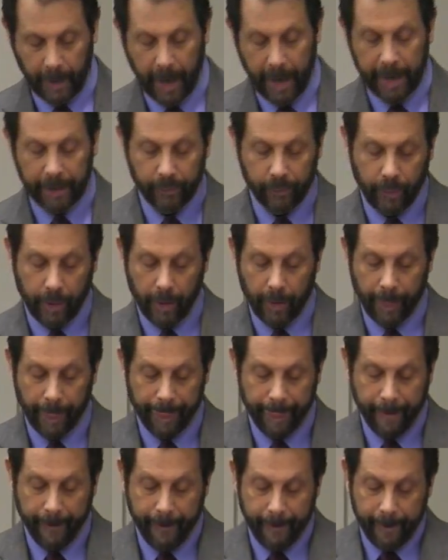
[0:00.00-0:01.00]
End quote.
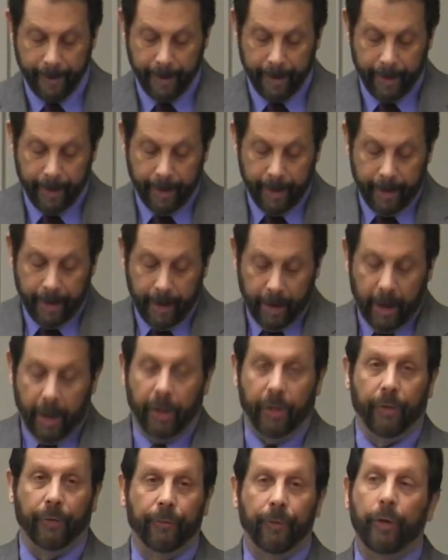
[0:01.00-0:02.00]

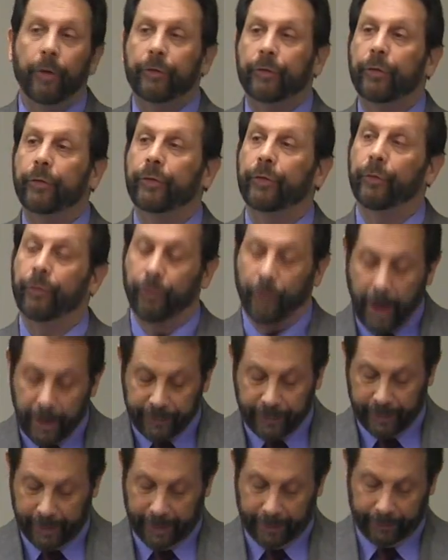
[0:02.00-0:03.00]
The virtues of
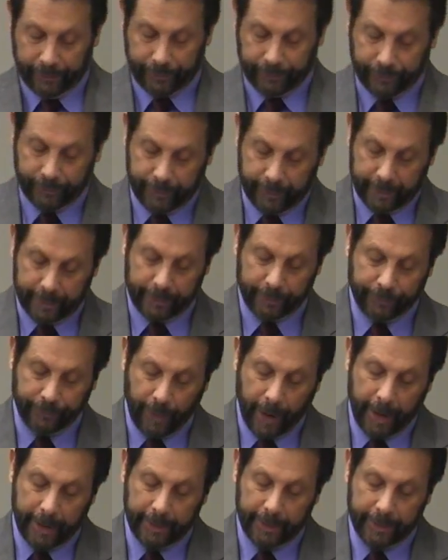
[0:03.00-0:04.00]
resonance,
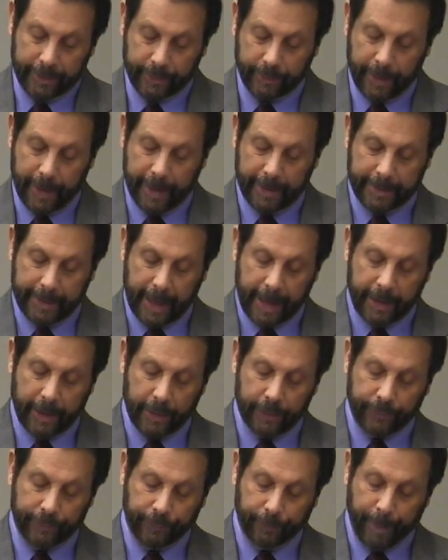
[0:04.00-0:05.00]
defined this way, take
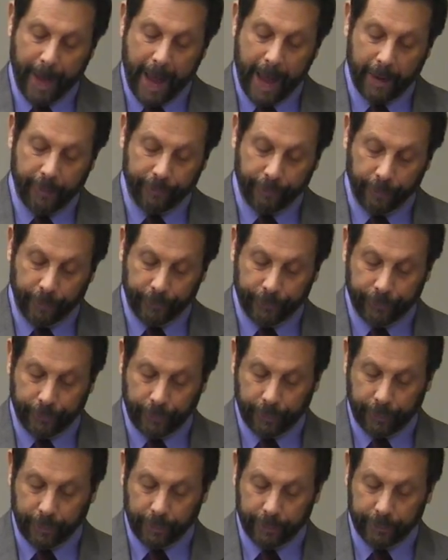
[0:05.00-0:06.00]
us back full
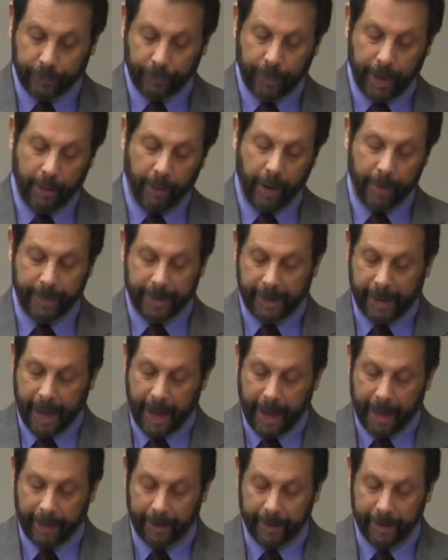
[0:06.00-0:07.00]
circle to where I
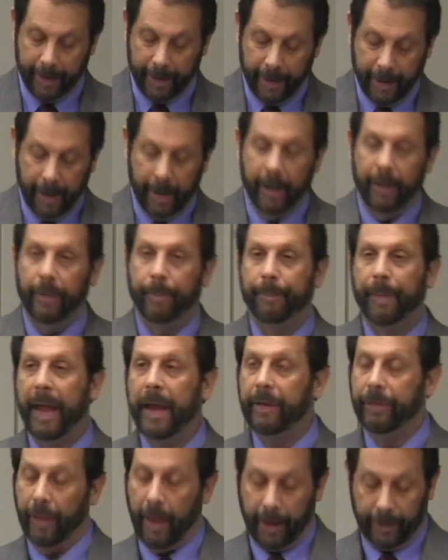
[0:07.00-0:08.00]
began, the
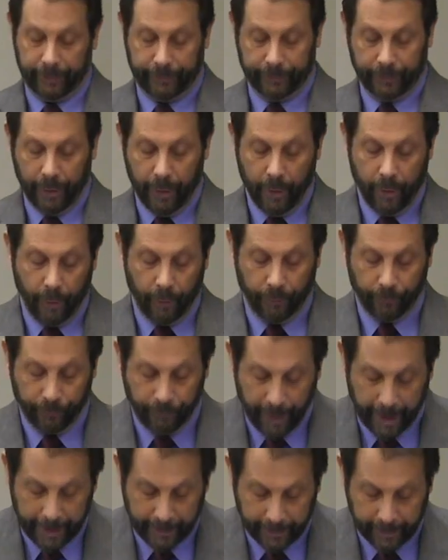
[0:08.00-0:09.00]
pathos or
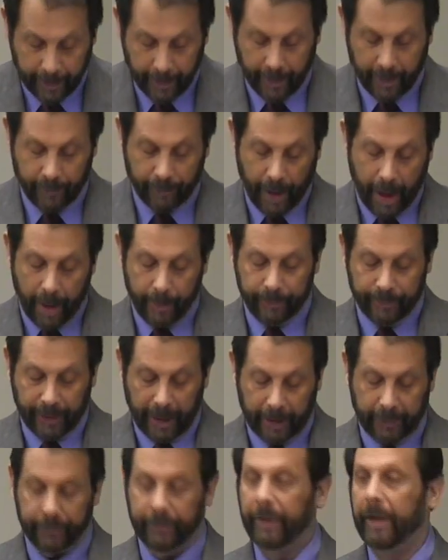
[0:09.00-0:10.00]
fate of
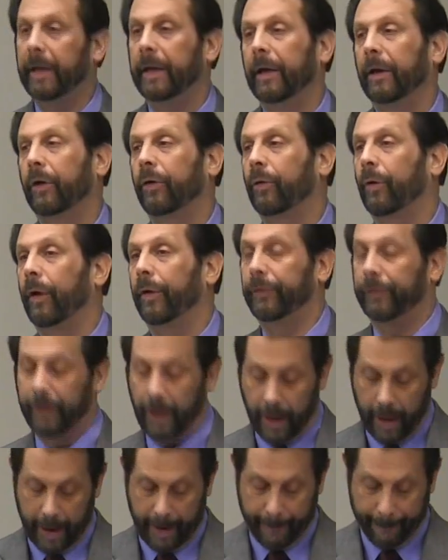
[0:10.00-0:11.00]
objects in and across
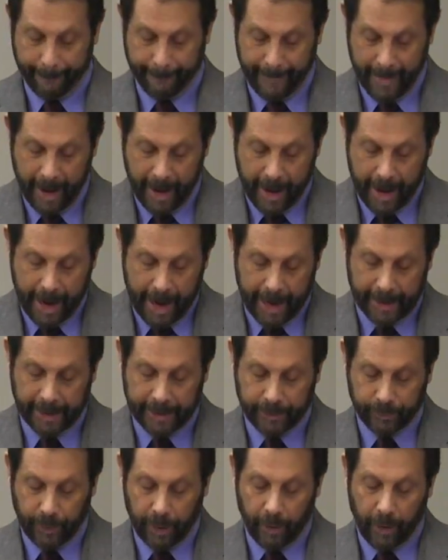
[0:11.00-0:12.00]
time, and
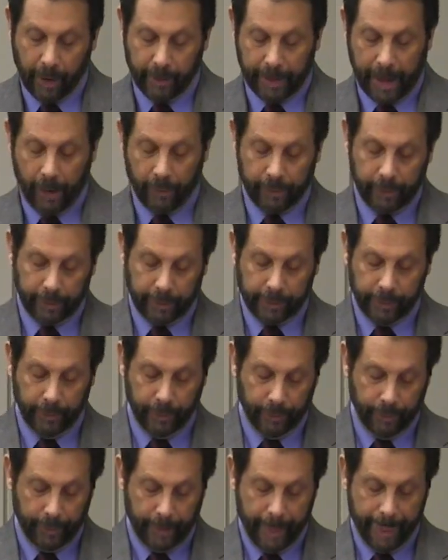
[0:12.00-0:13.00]
it's where I'll now
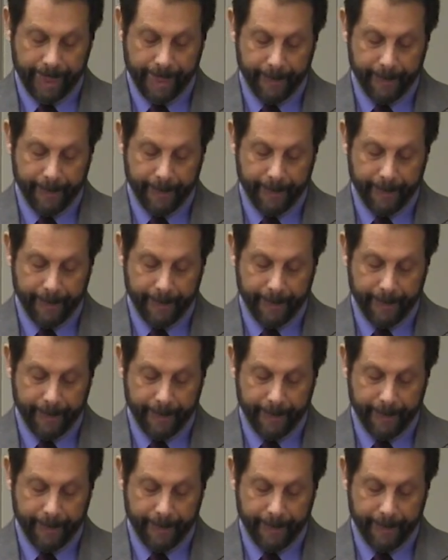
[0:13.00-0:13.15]
conclude.